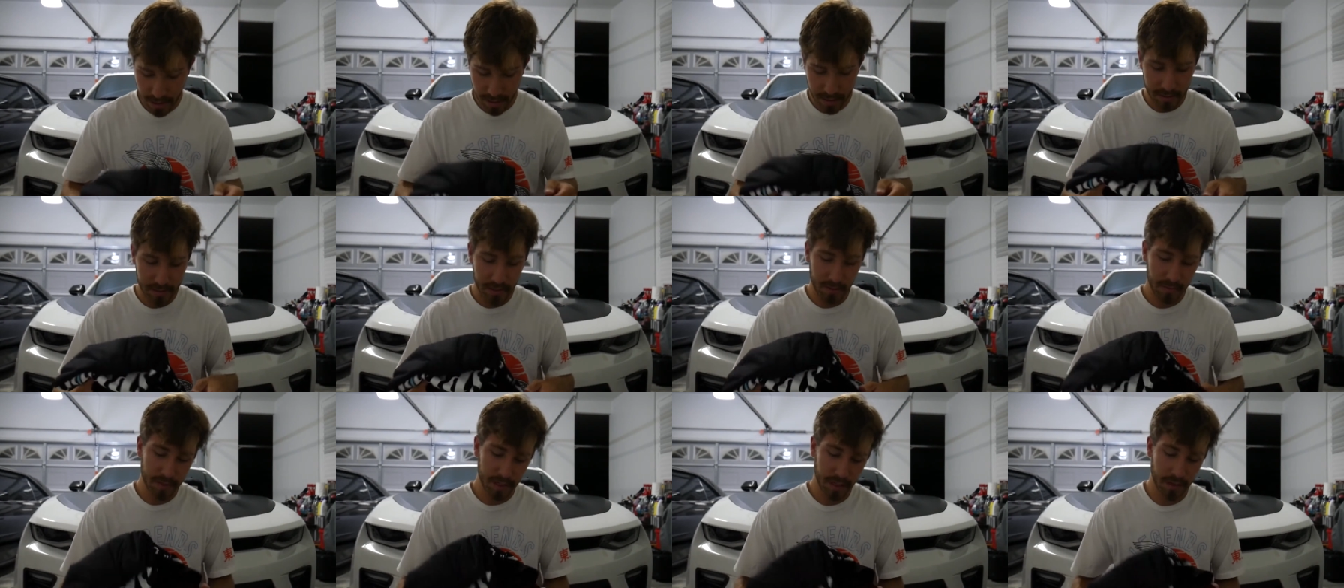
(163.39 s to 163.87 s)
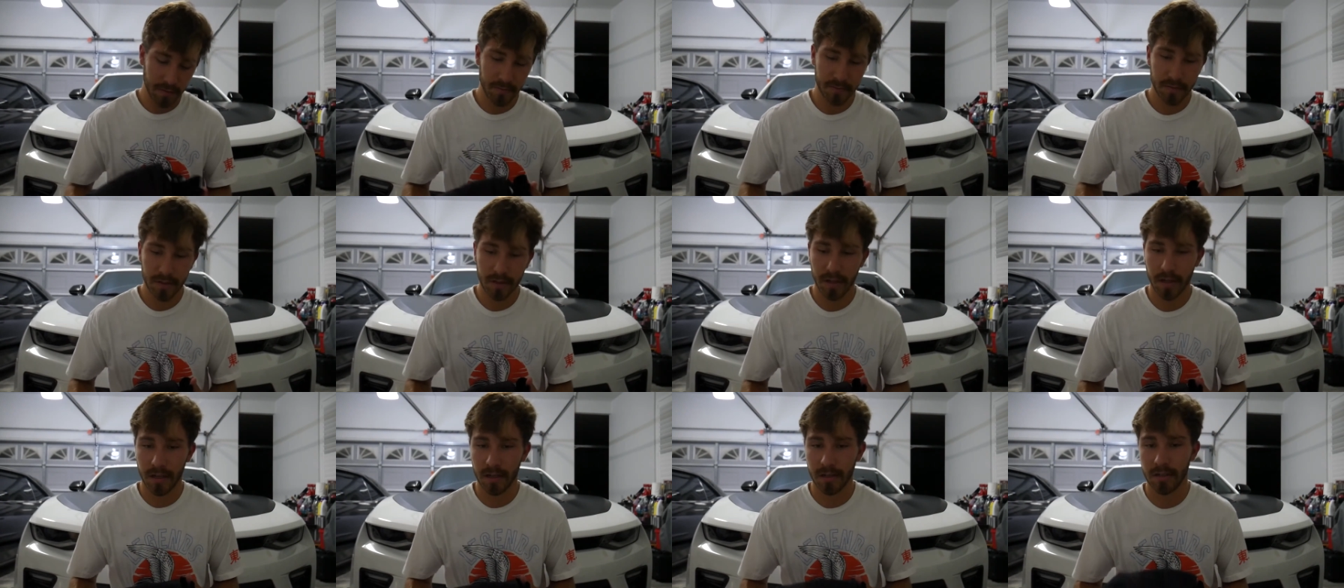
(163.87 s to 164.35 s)

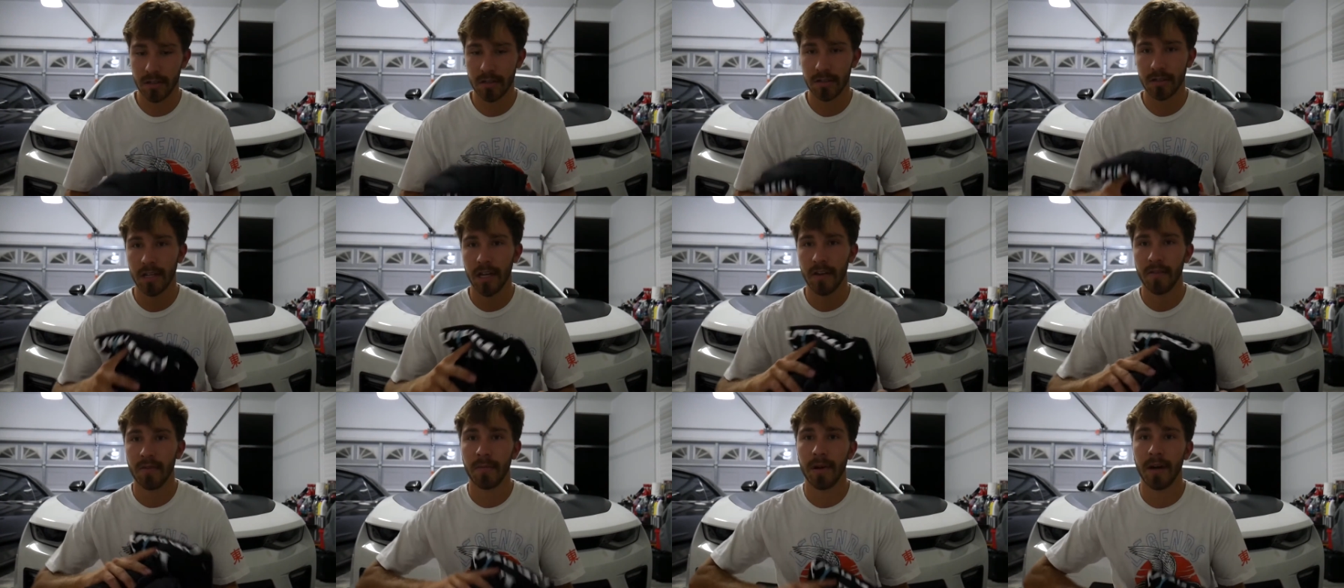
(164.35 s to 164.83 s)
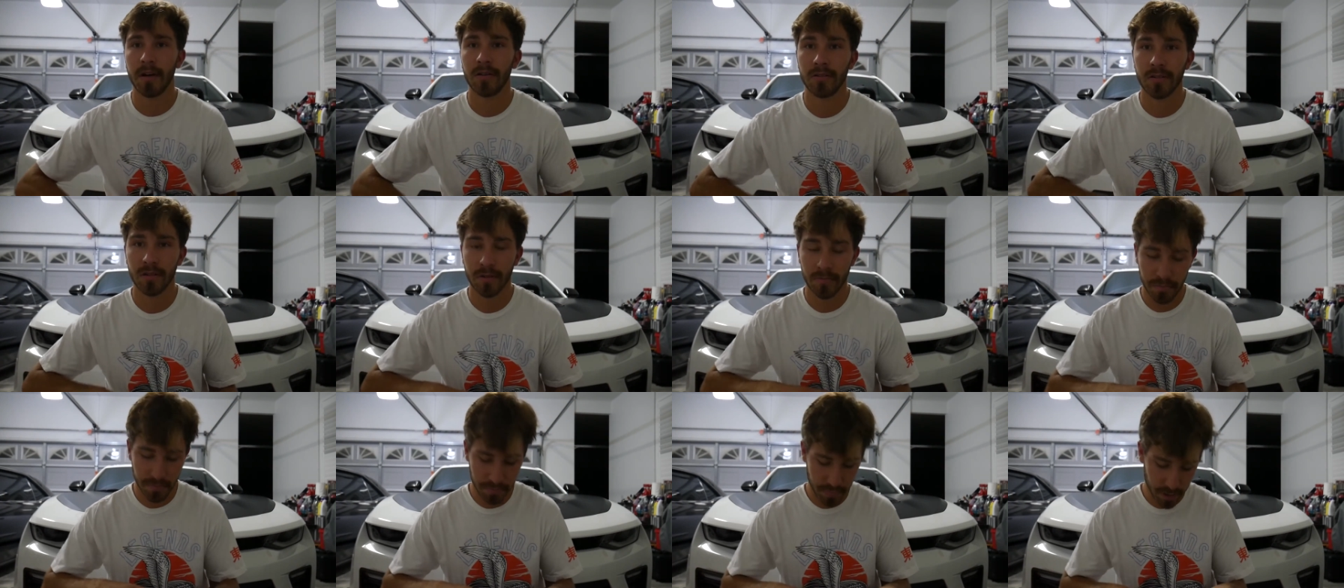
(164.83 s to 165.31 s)
Sometimes I just give them out
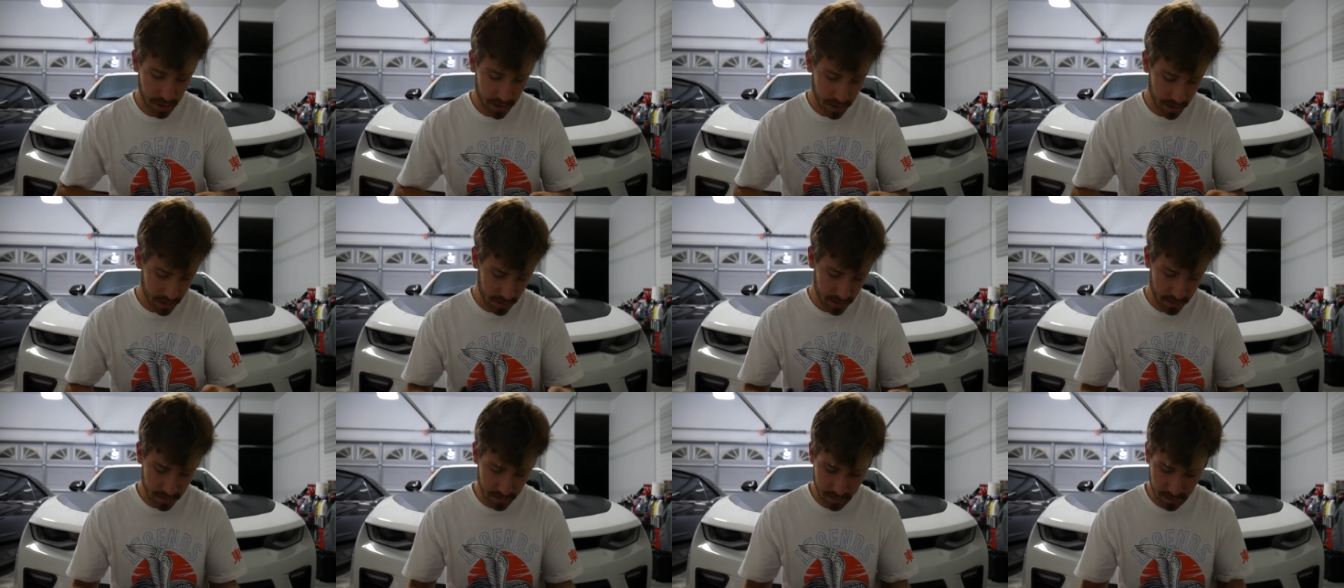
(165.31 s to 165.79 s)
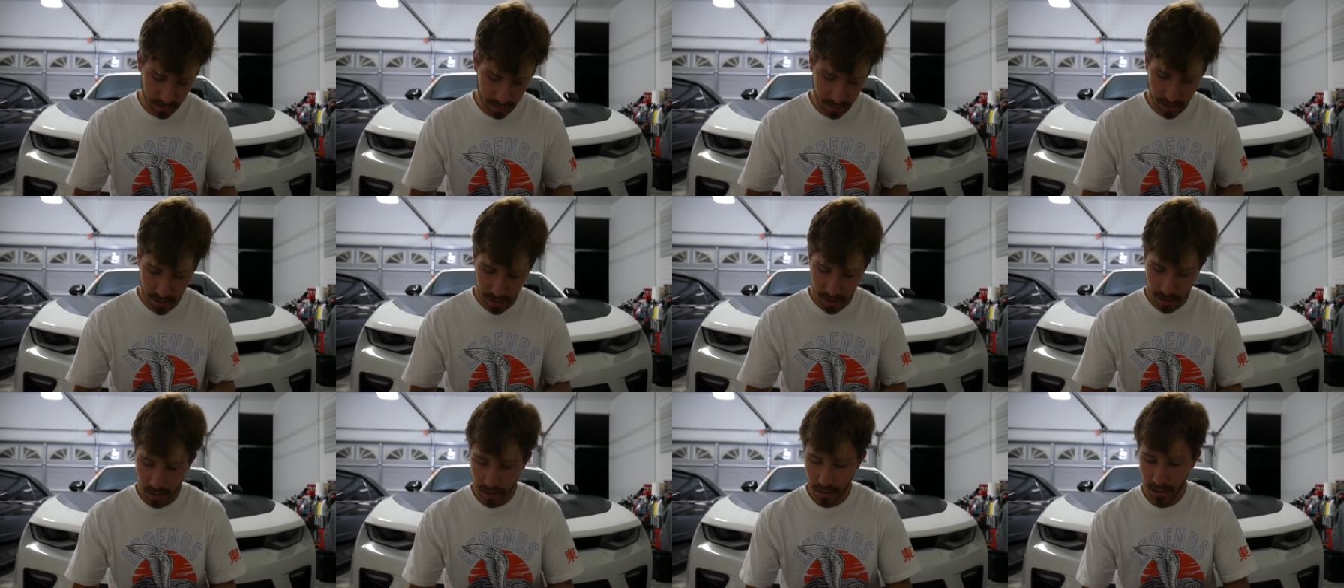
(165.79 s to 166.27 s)
to buddies, or
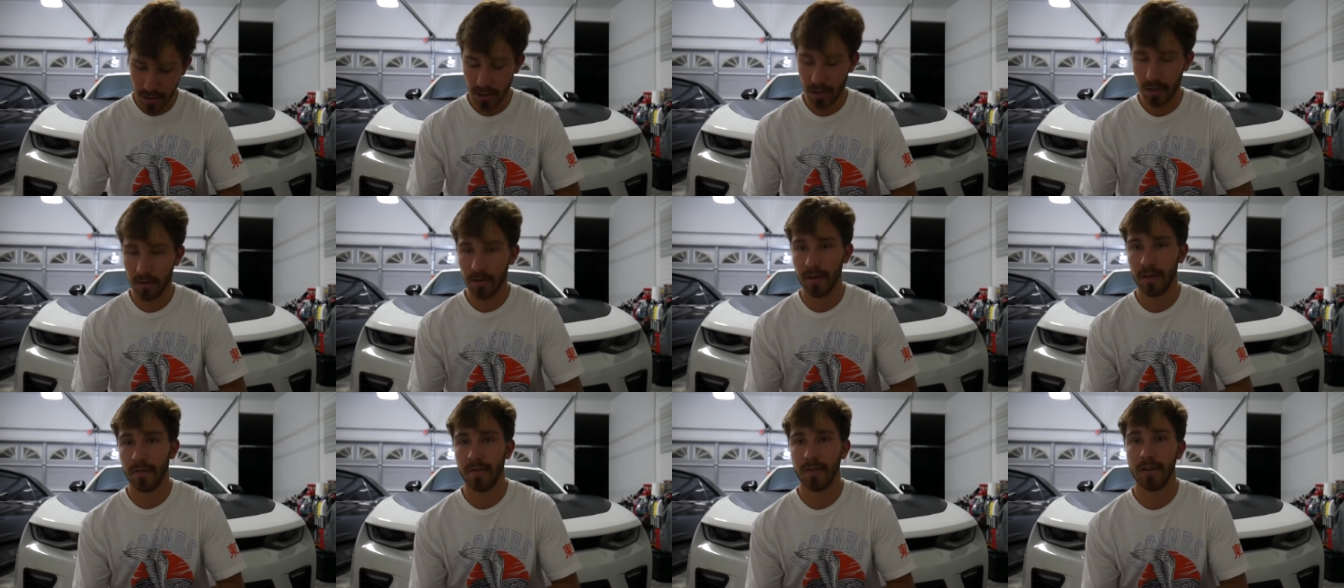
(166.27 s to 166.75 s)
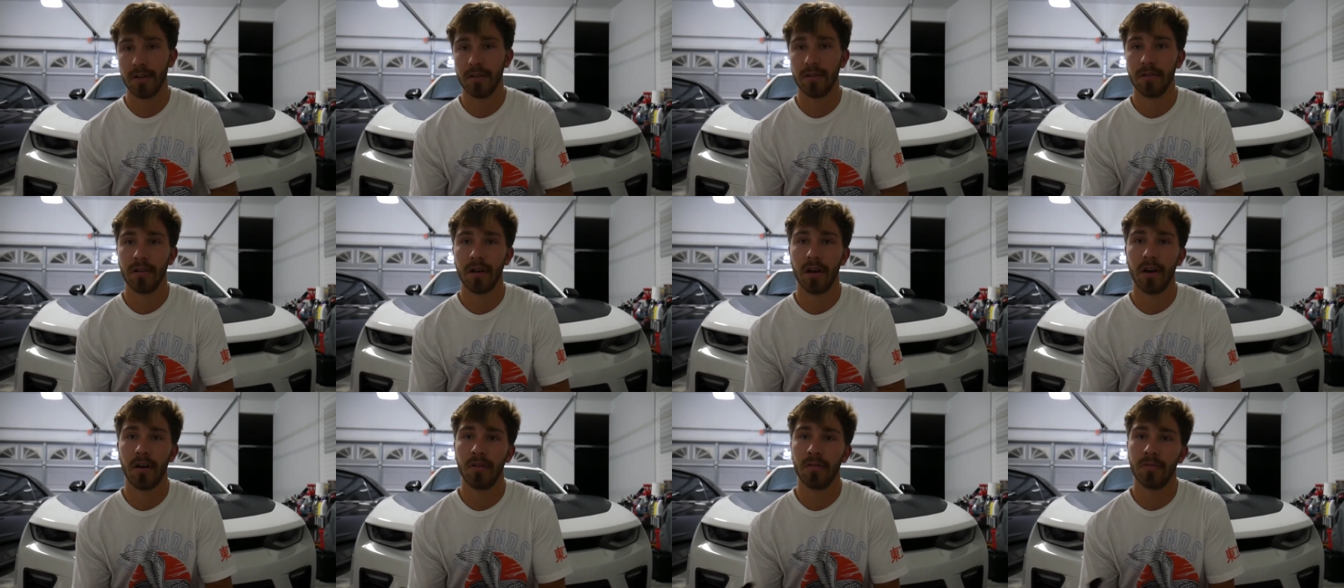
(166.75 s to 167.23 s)
even
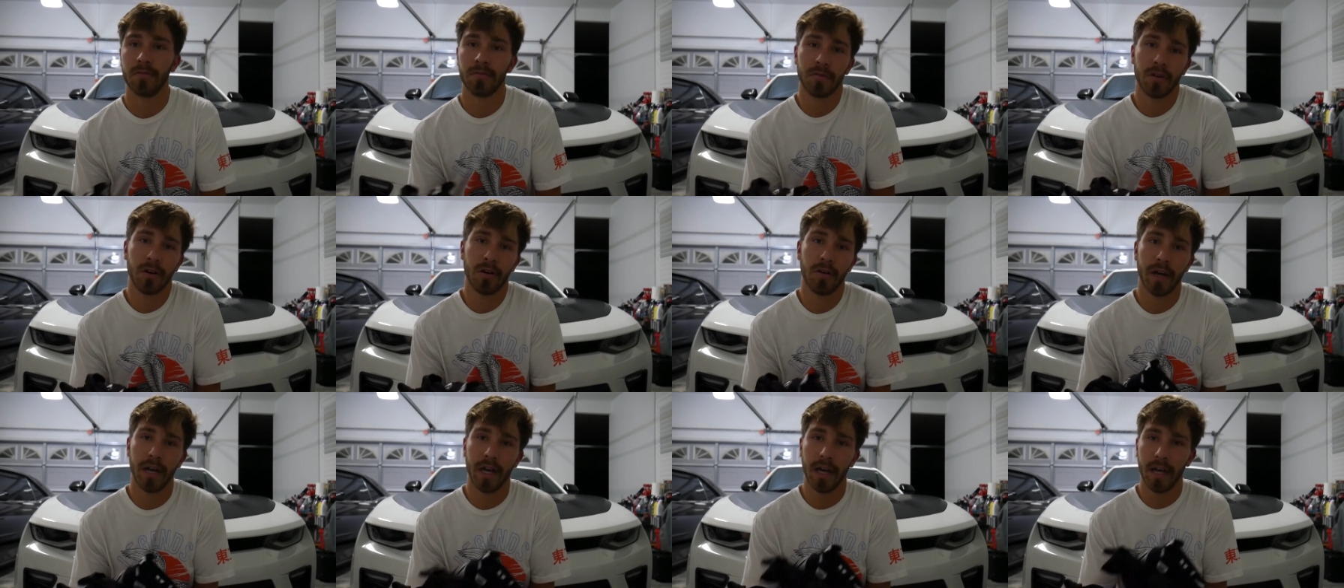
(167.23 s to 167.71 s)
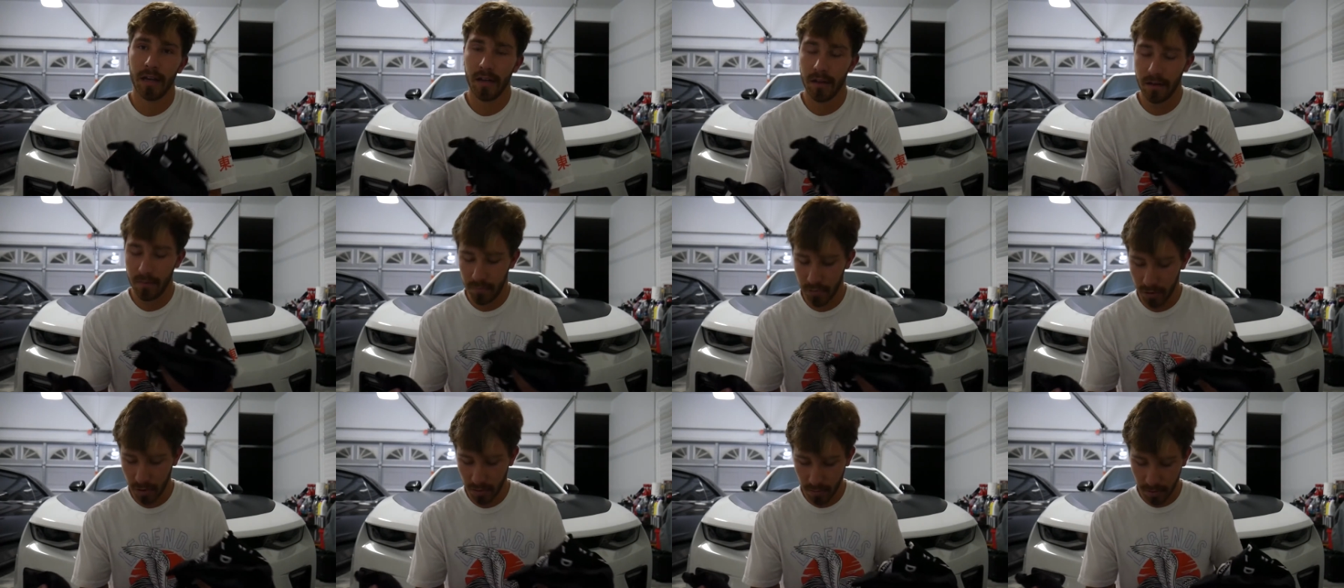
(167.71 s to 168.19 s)
I'll go ahead
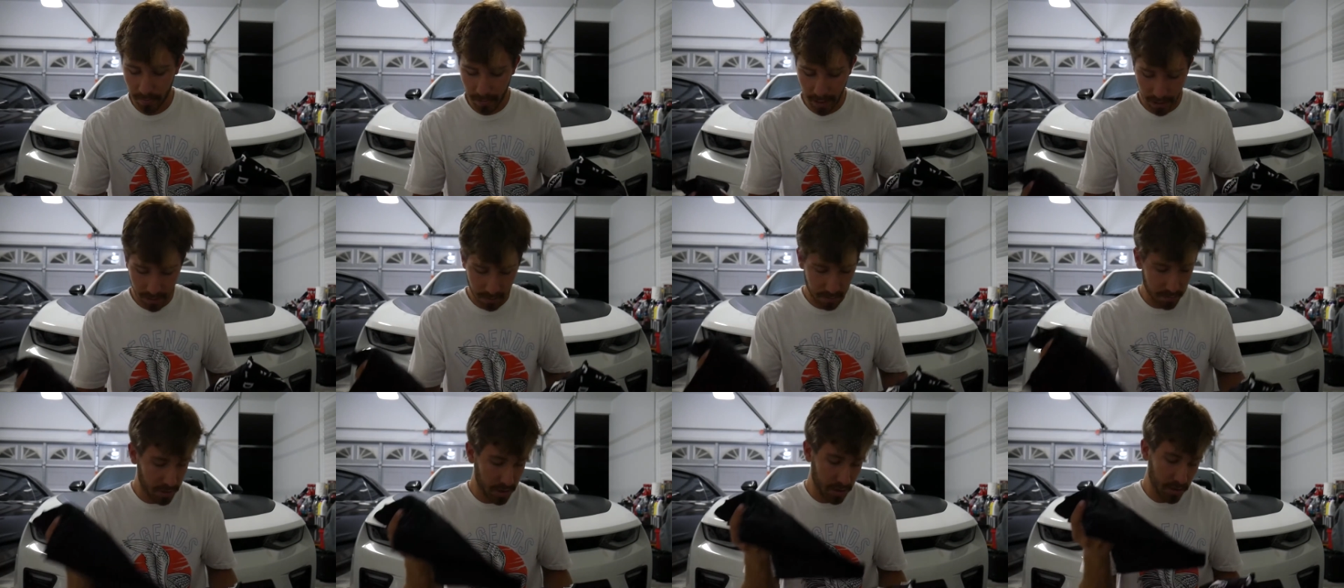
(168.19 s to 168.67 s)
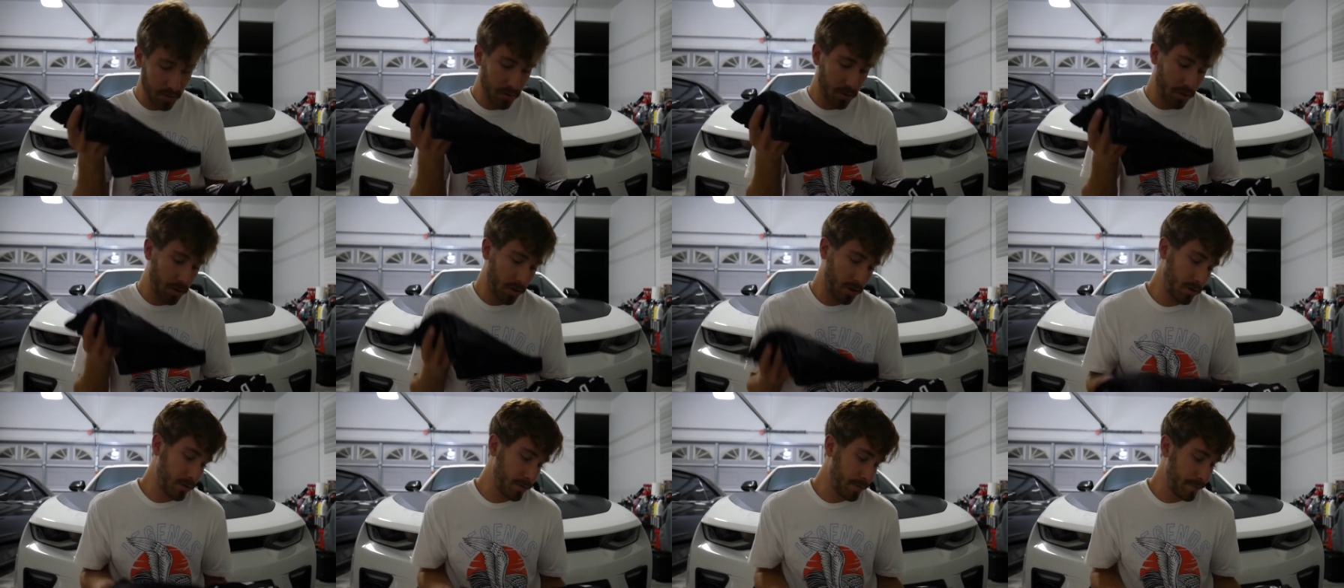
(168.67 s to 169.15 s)
and put them on my
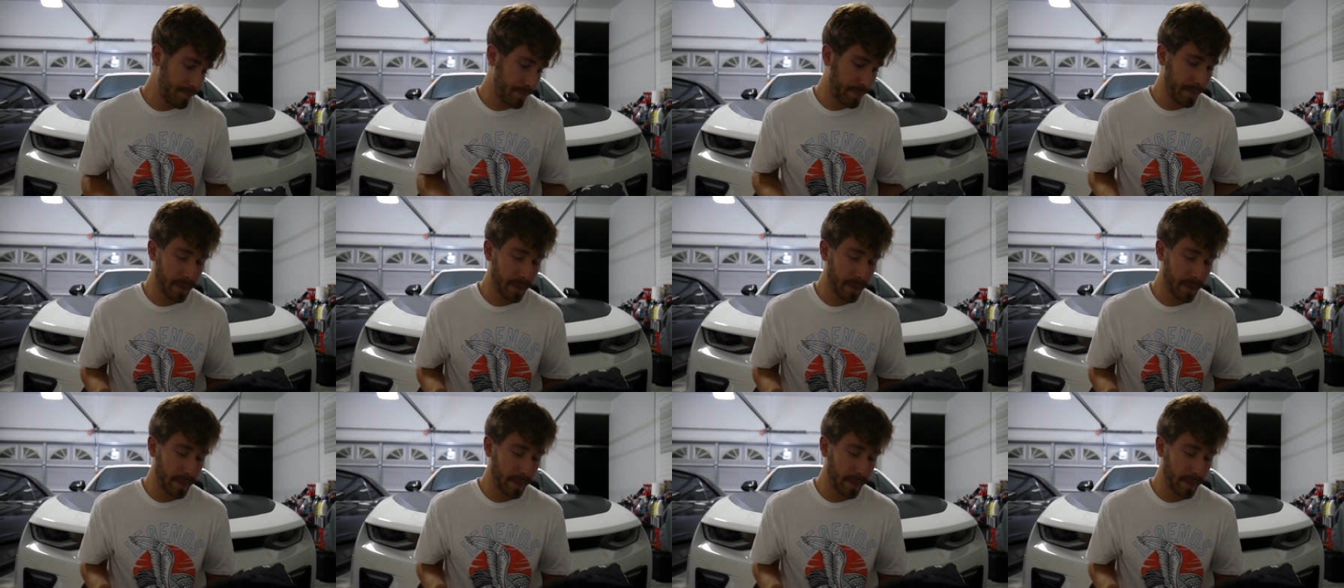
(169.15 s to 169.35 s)
computer.